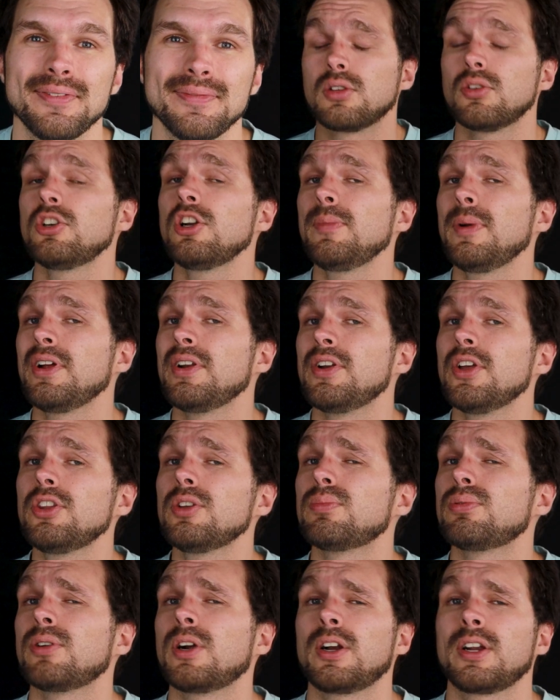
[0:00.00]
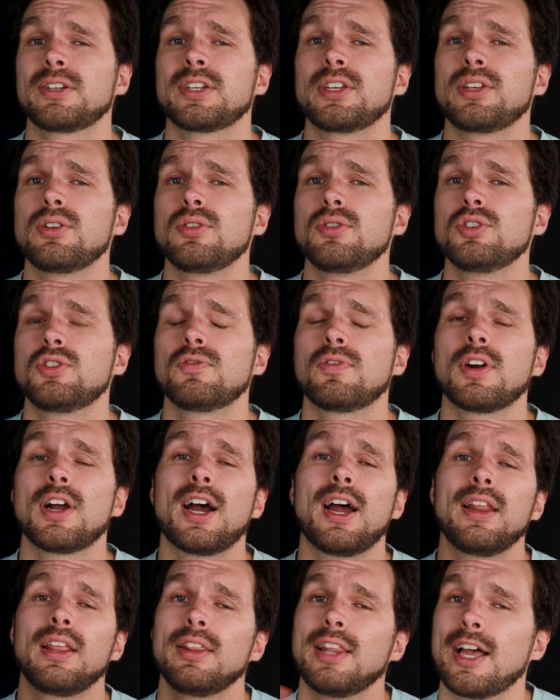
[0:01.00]
To learn about another product I use for
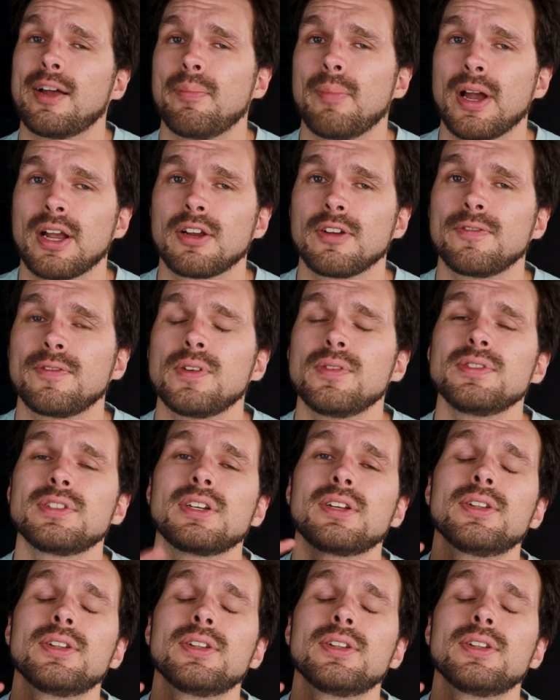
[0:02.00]
hiding lav microphones,